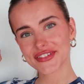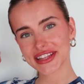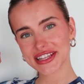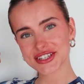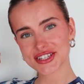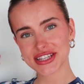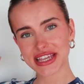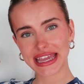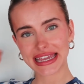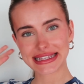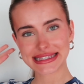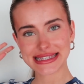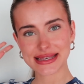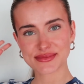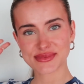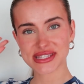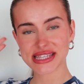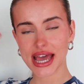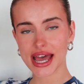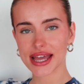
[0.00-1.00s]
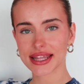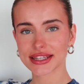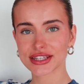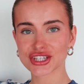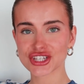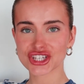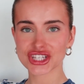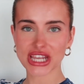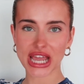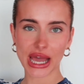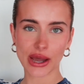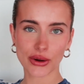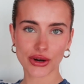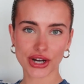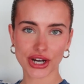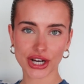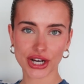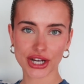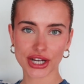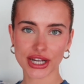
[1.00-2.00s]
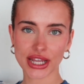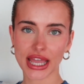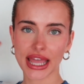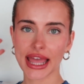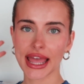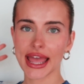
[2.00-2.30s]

finished getting some sun, showered,